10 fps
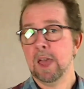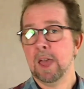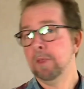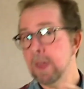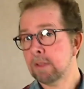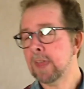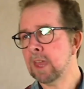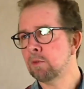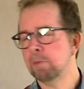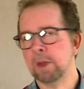These
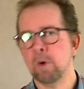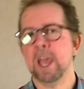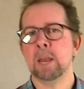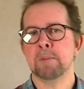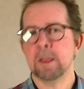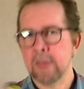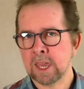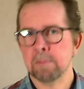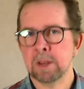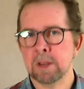things would be great, but they
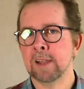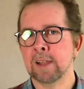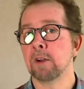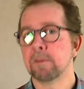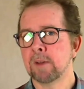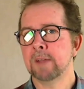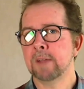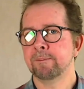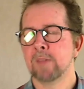can be done later, right?